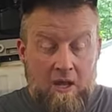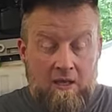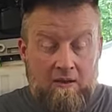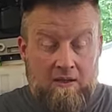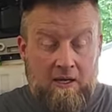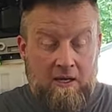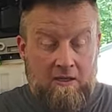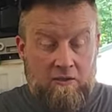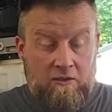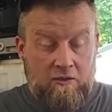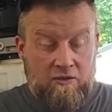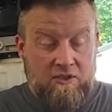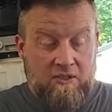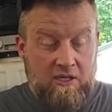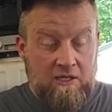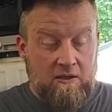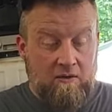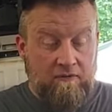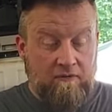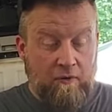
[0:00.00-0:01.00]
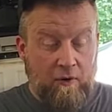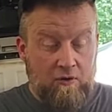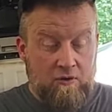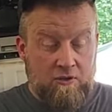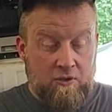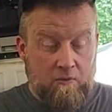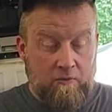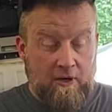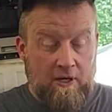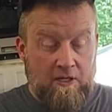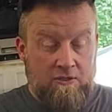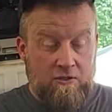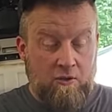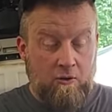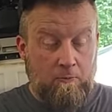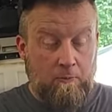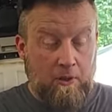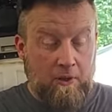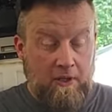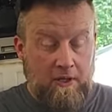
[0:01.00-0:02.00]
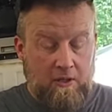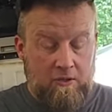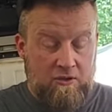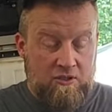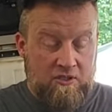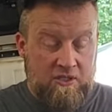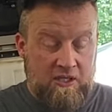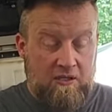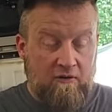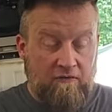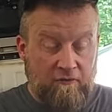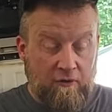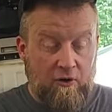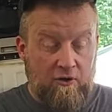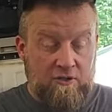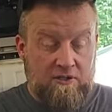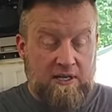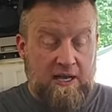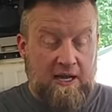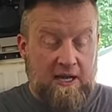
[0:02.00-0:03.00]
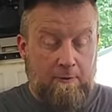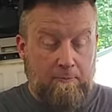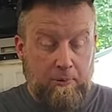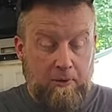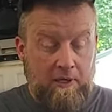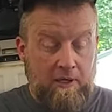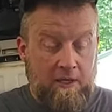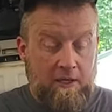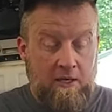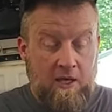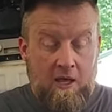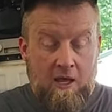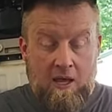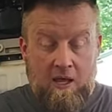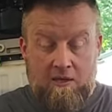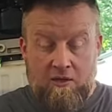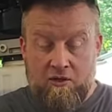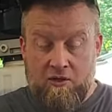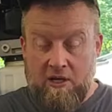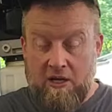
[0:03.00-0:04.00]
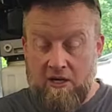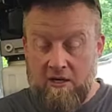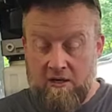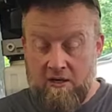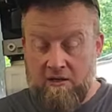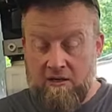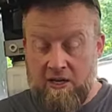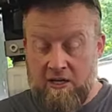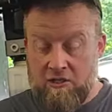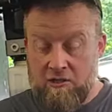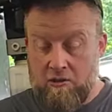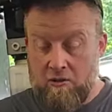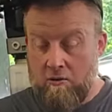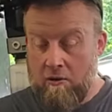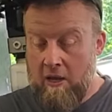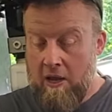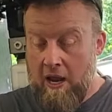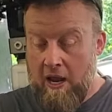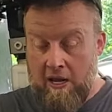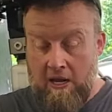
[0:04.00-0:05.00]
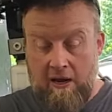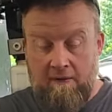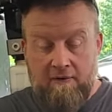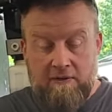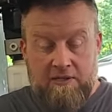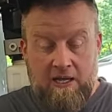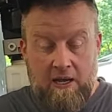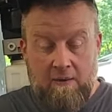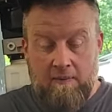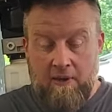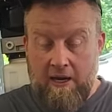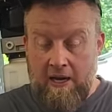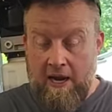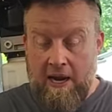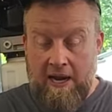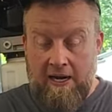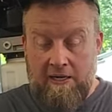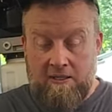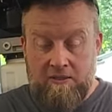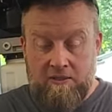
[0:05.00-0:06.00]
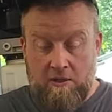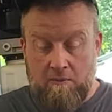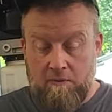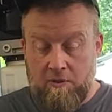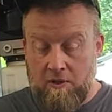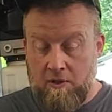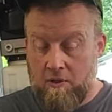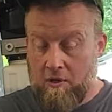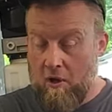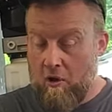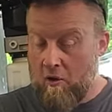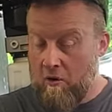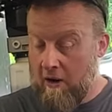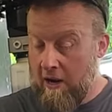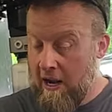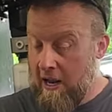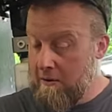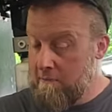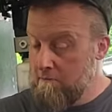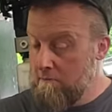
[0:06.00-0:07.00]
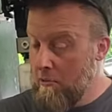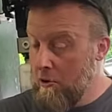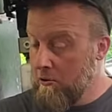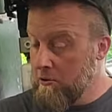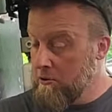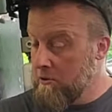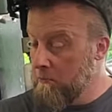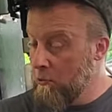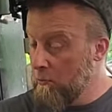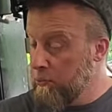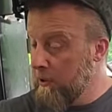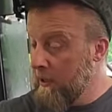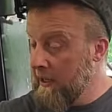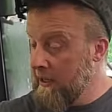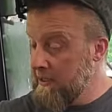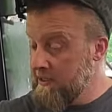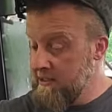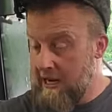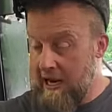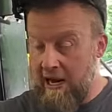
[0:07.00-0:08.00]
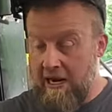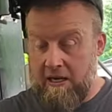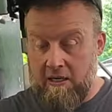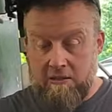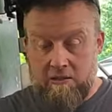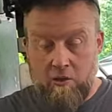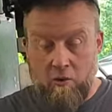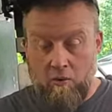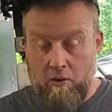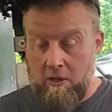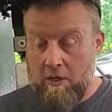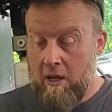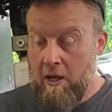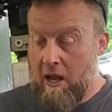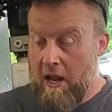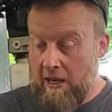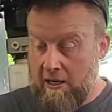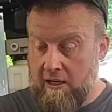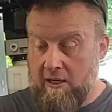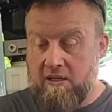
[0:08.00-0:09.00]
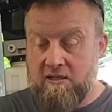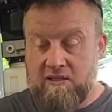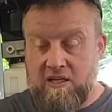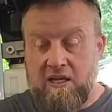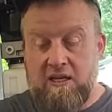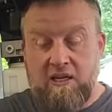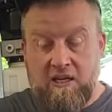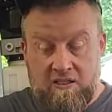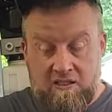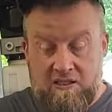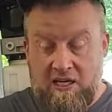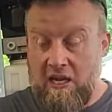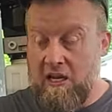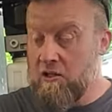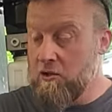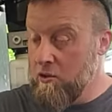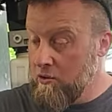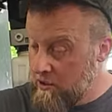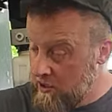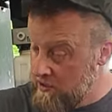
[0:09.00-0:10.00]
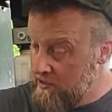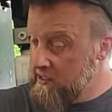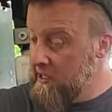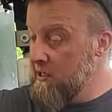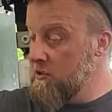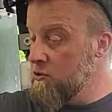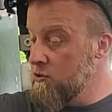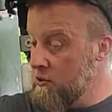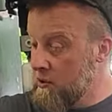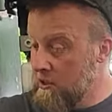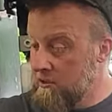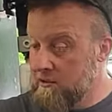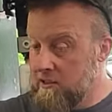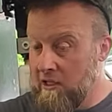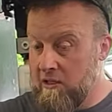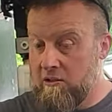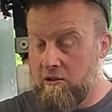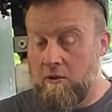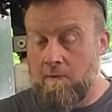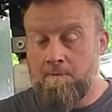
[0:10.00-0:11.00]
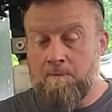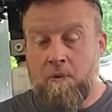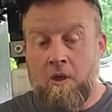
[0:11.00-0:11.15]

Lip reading: that you'll see the first original plate, you see the first data plate, and then you got an additional. And every time they added something to the car, it had multiple plates added to it, and then it'd say continue, continue, continue.